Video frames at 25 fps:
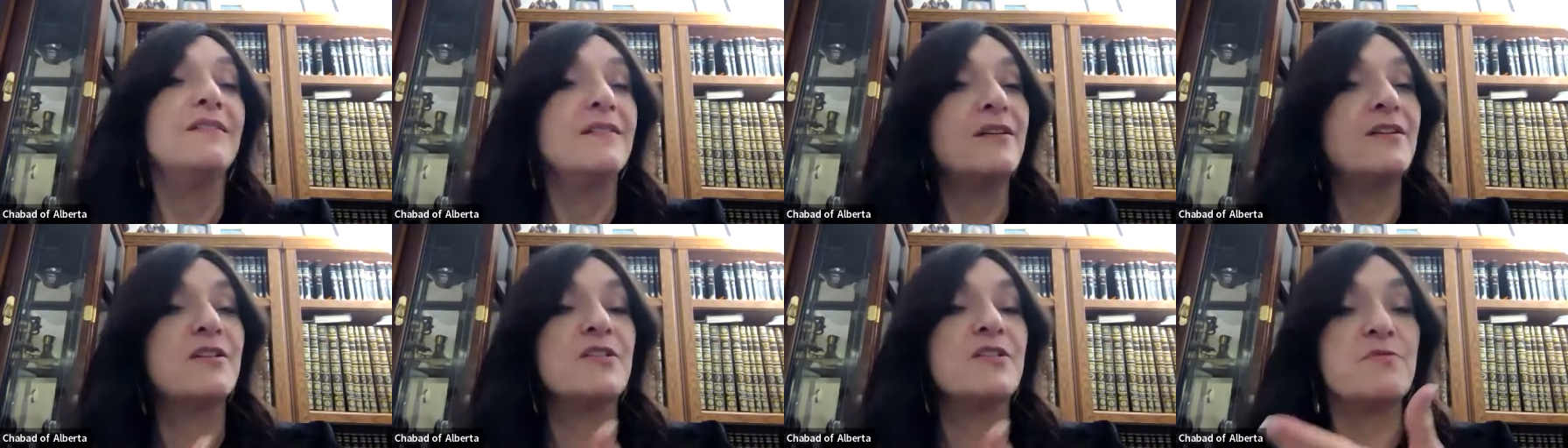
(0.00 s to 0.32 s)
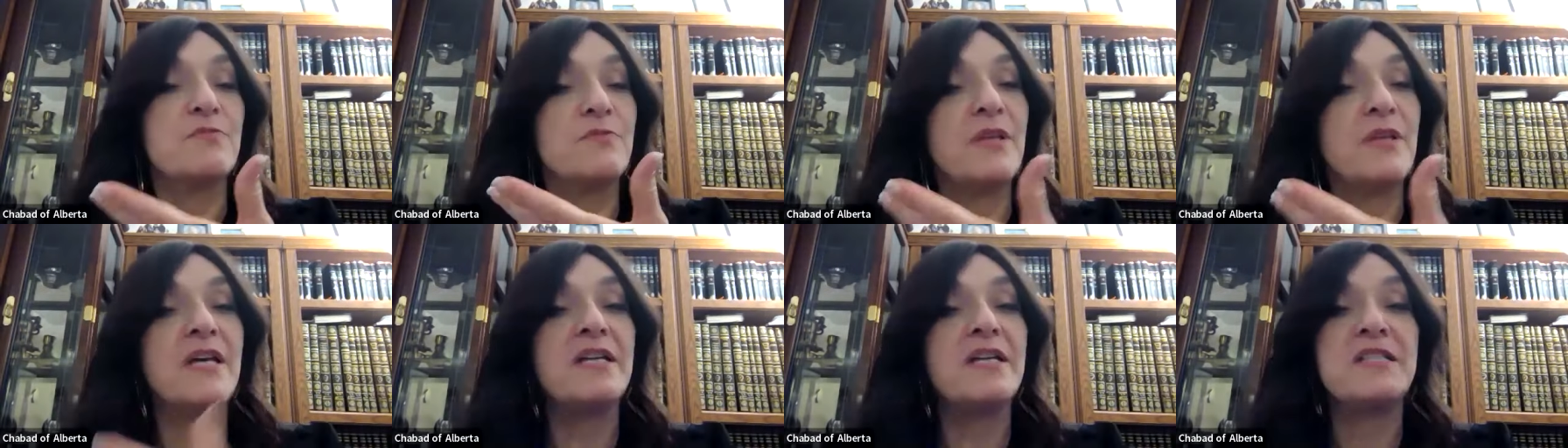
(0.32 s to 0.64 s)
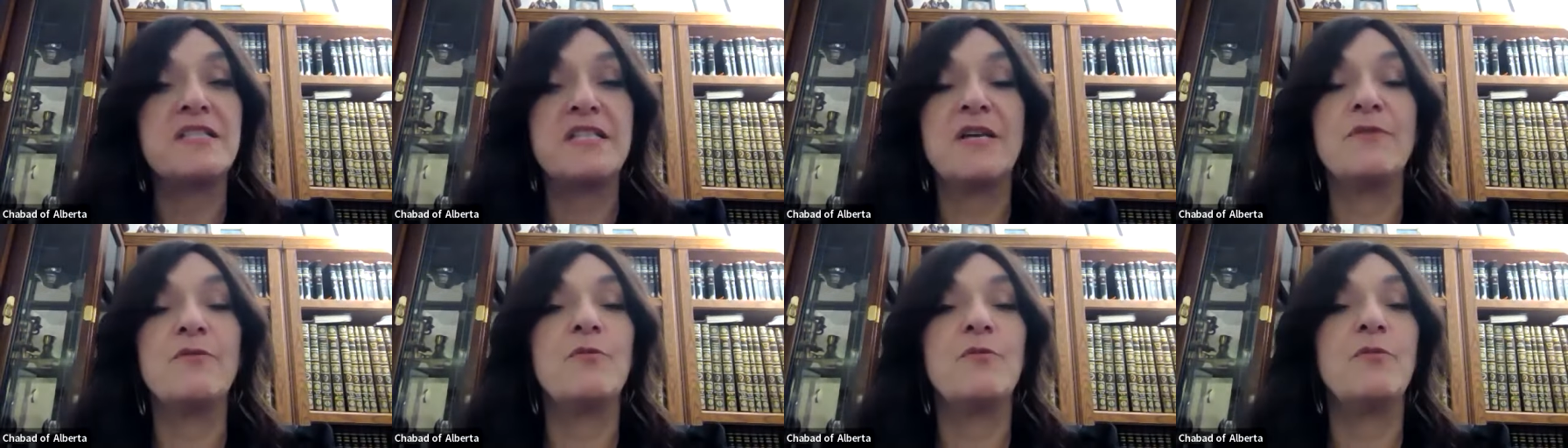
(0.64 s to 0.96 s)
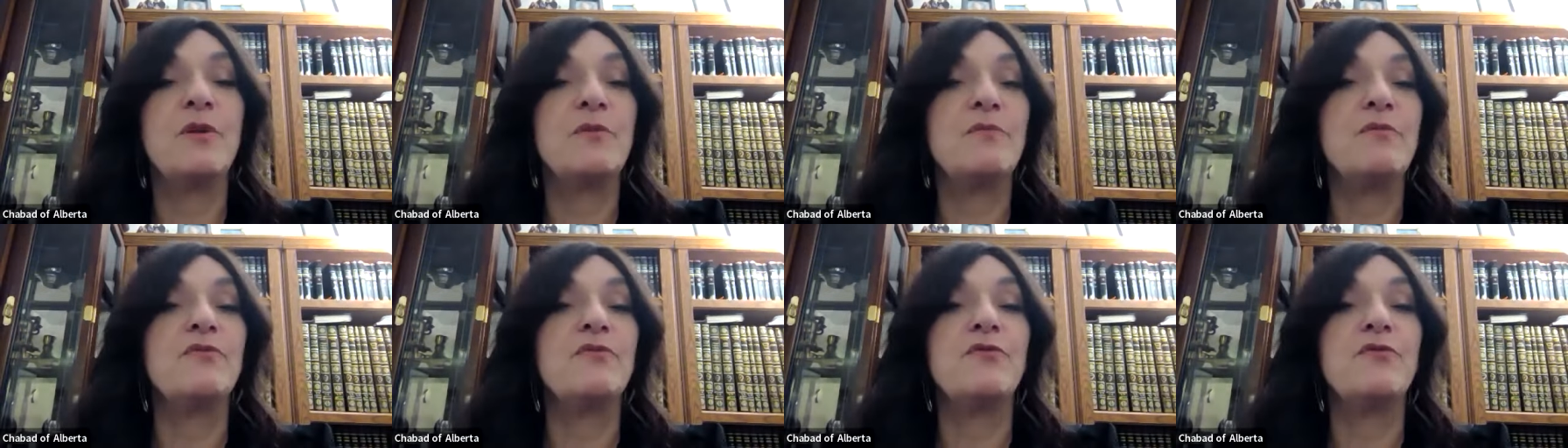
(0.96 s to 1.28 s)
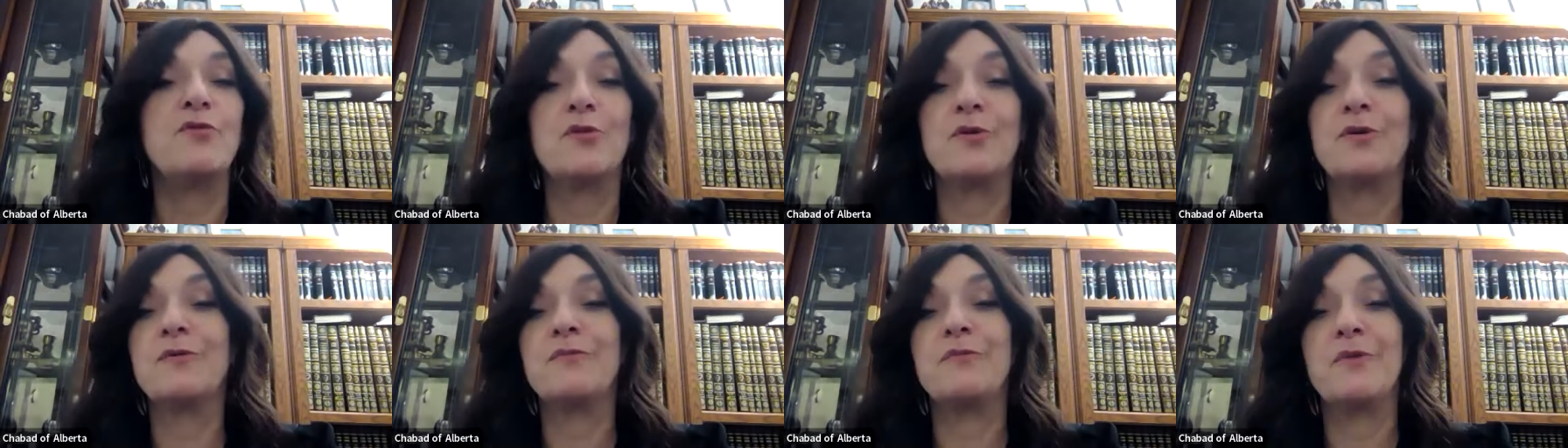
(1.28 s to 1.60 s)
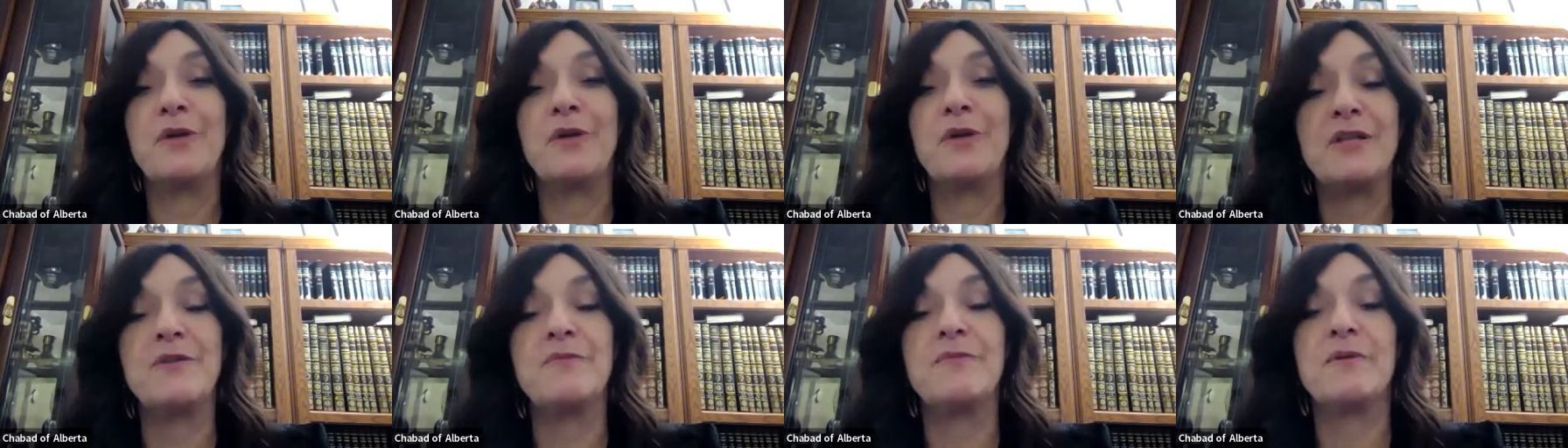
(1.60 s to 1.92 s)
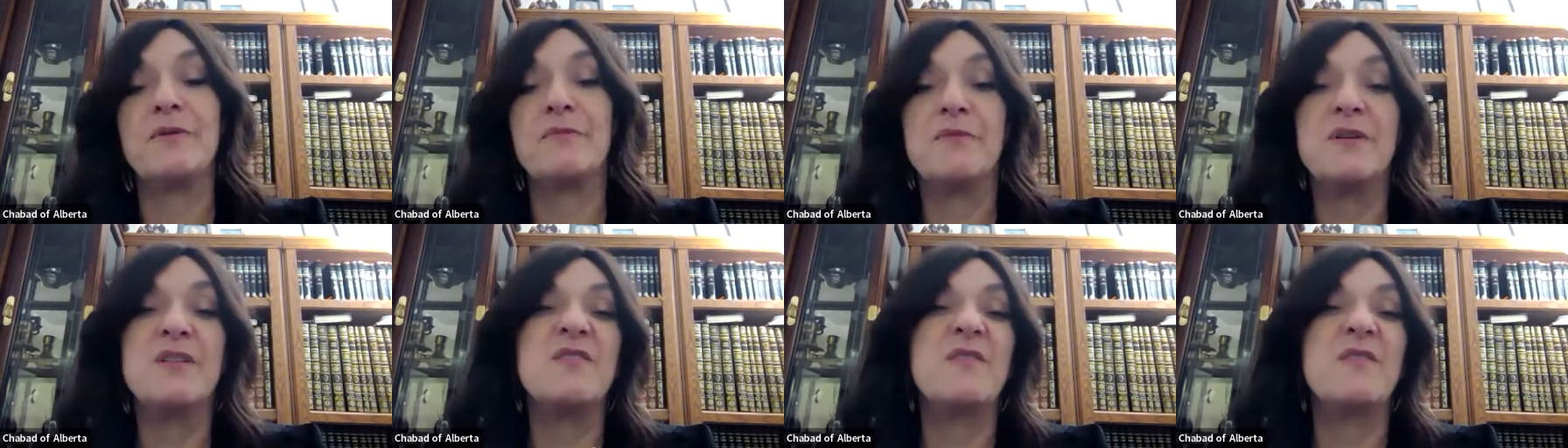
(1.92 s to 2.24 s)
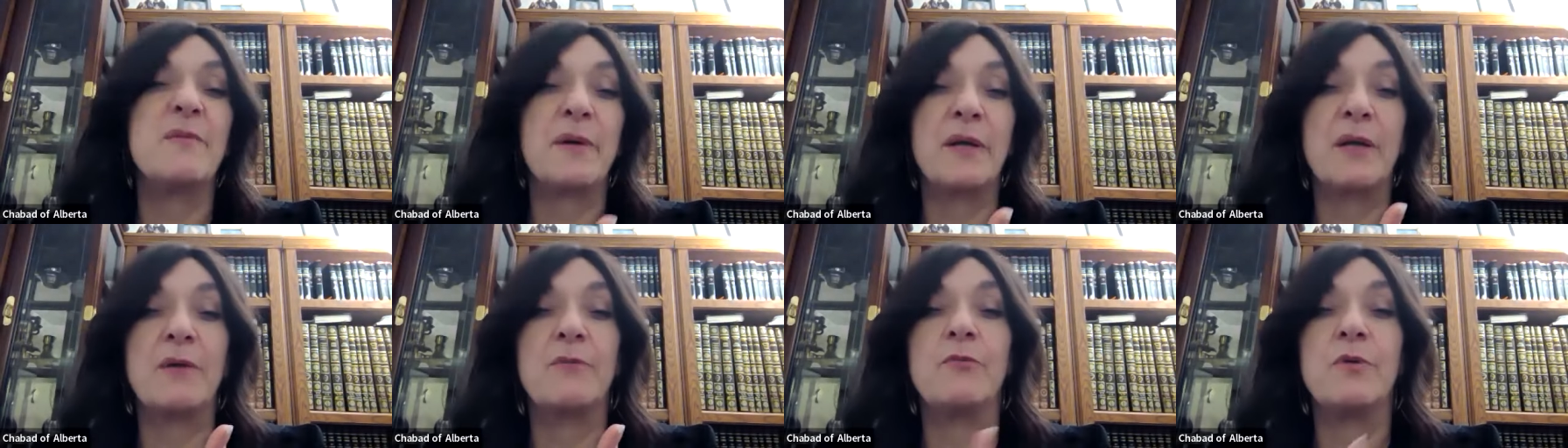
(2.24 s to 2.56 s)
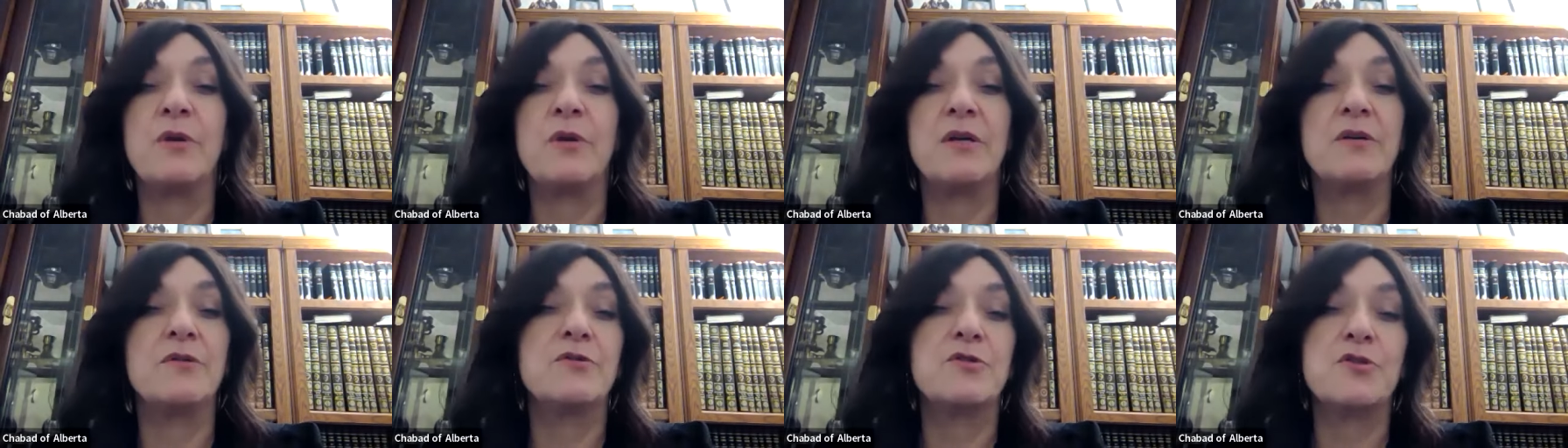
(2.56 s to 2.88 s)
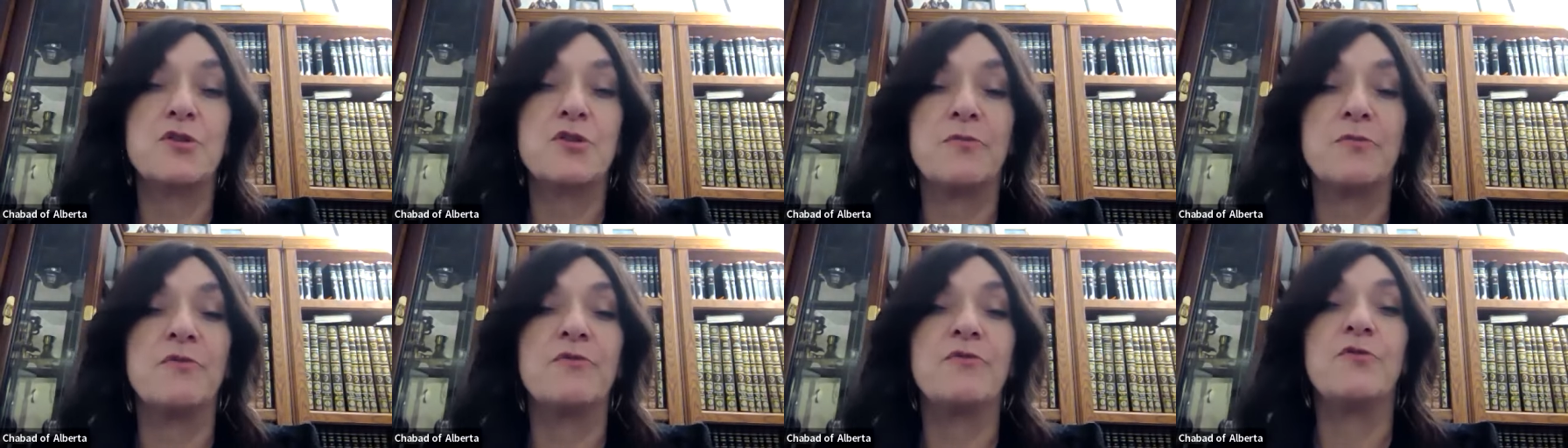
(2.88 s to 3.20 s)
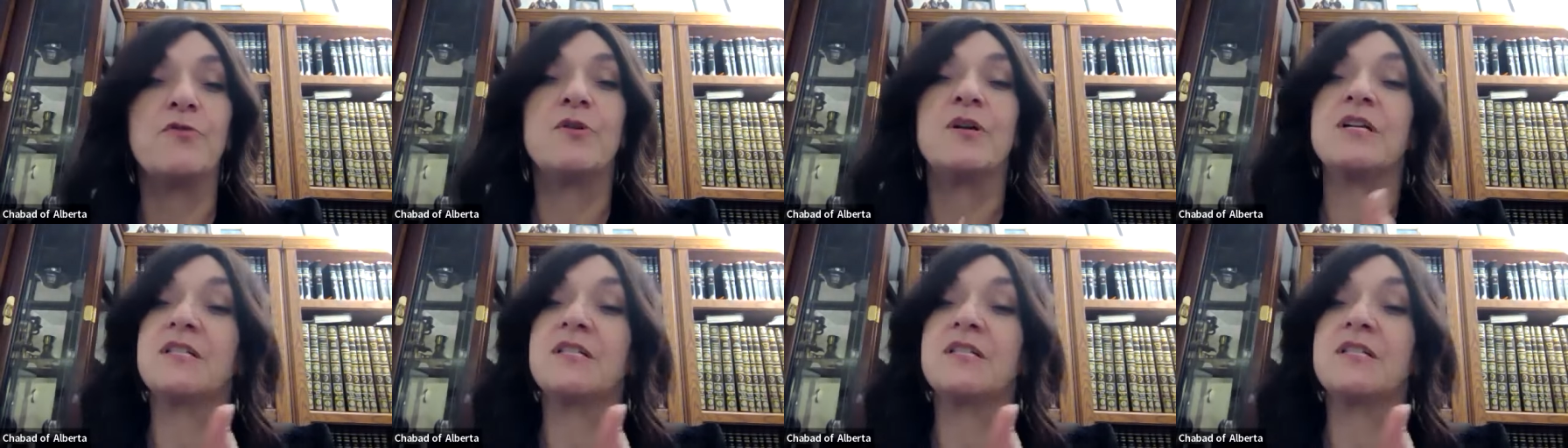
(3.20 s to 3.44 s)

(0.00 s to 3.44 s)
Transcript: Because last time we went before, we had the bar mitzvah about a week or so before.